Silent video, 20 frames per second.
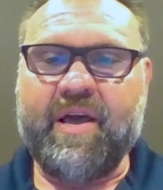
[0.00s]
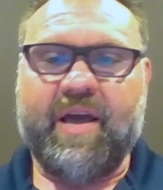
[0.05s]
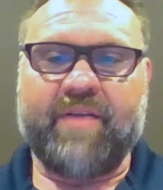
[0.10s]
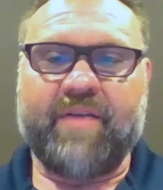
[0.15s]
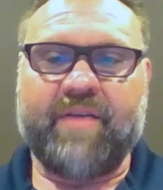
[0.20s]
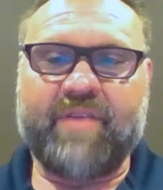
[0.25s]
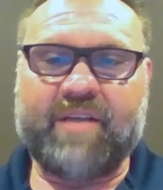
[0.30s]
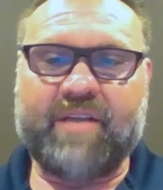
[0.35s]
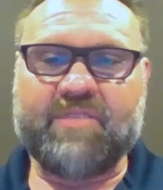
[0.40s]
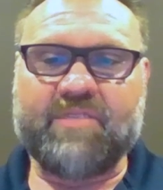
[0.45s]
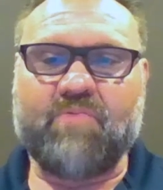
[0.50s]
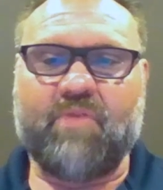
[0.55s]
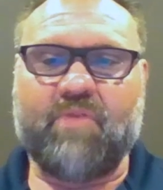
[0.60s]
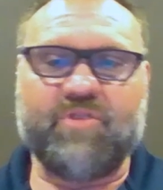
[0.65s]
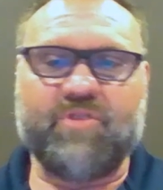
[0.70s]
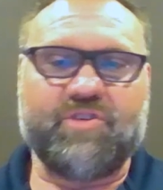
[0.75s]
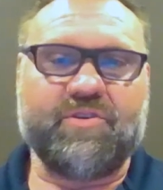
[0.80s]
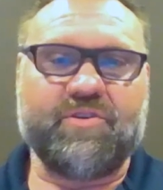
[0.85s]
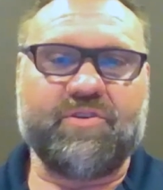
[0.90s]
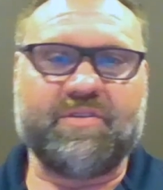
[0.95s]
And that's what
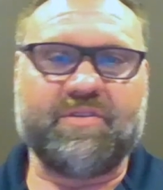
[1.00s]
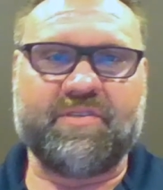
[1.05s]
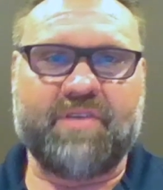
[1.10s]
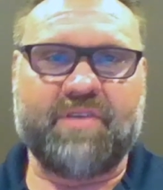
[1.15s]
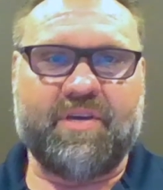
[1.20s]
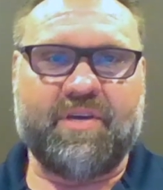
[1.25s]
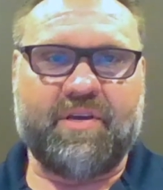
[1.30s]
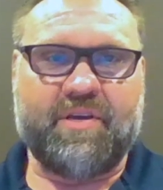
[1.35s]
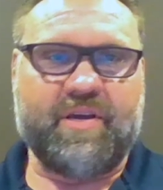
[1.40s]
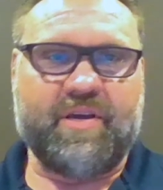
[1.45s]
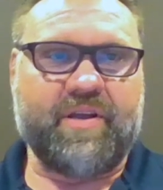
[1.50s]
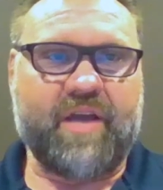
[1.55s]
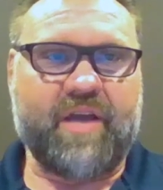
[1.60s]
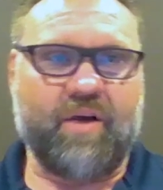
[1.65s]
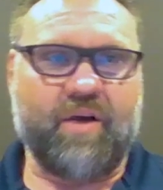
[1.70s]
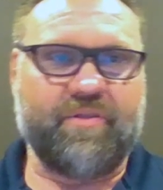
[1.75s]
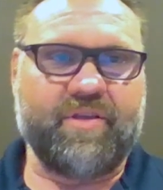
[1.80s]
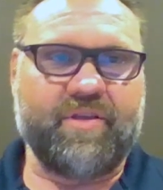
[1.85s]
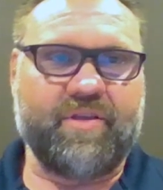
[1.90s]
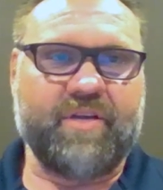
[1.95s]
we should see in
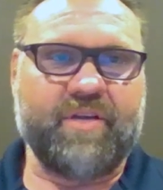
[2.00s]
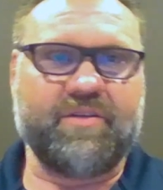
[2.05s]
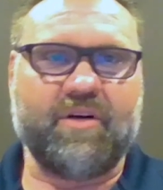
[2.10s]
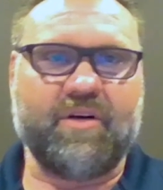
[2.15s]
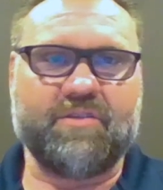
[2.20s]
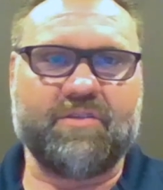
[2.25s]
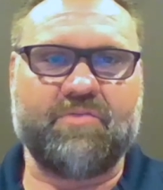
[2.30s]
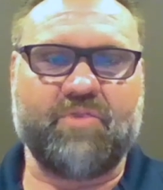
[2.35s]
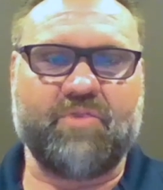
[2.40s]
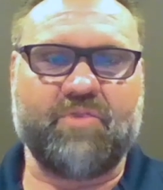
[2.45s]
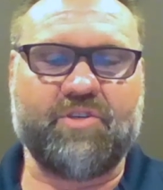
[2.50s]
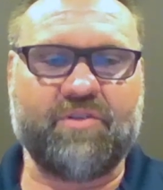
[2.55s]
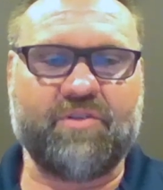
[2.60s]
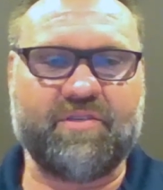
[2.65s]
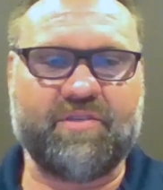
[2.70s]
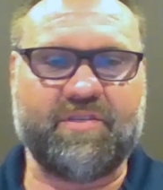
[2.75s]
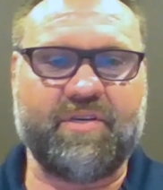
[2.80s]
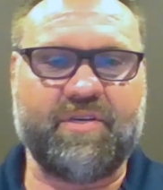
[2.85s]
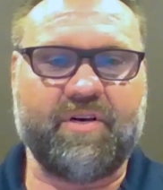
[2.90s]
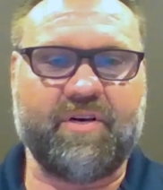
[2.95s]
healthy adults. We should
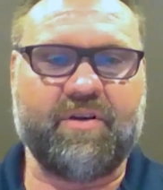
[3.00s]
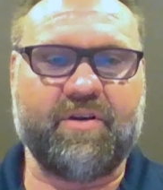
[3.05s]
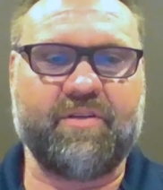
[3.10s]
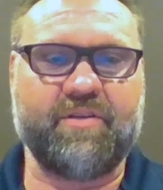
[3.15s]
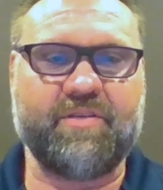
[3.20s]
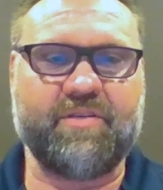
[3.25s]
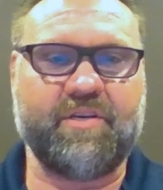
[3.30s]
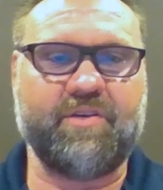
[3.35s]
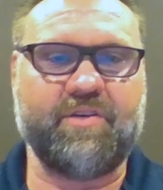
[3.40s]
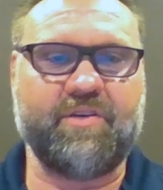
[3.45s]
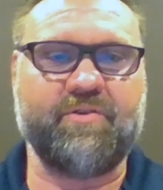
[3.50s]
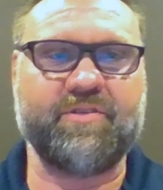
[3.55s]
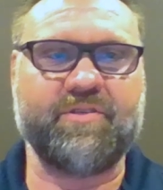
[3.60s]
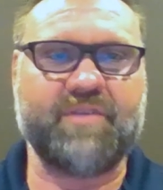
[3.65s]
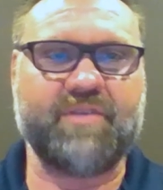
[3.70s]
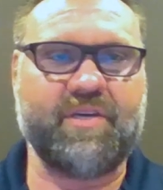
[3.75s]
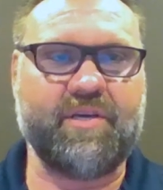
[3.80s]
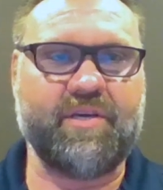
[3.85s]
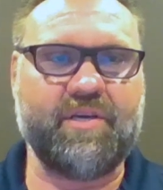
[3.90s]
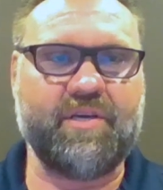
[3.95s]
see a
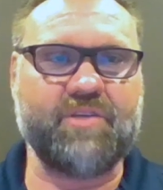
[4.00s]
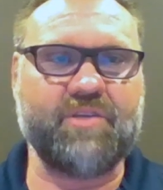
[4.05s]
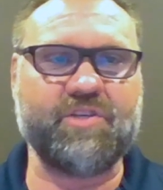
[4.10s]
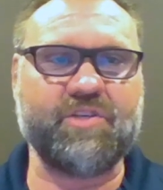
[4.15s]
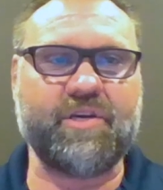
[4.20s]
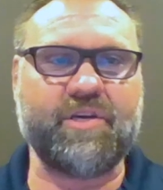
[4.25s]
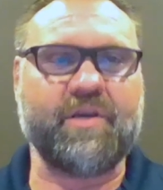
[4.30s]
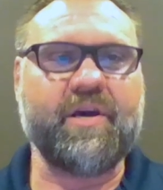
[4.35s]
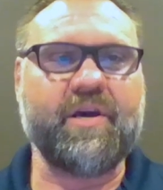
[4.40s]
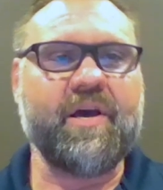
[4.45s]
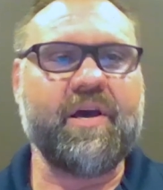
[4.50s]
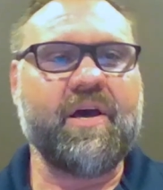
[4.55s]
continuous EEG.